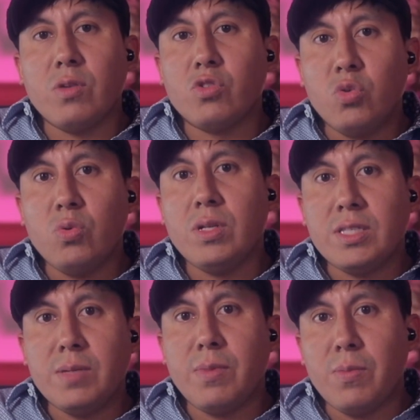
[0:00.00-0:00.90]
to the
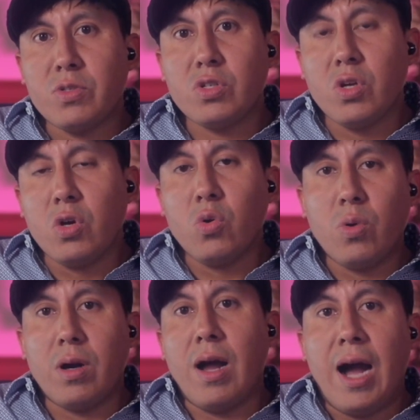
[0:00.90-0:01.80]
team members who
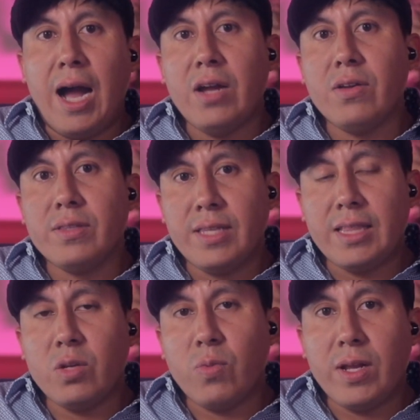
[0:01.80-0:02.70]
are higher than
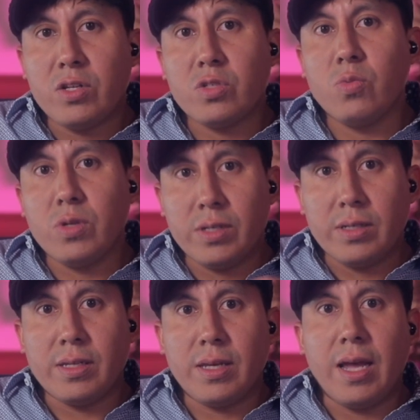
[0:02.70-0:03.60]
the raters will
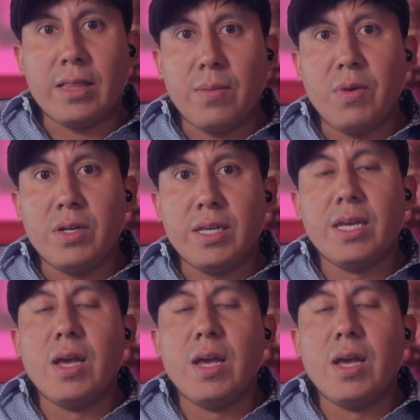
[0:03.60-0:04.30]
get the money,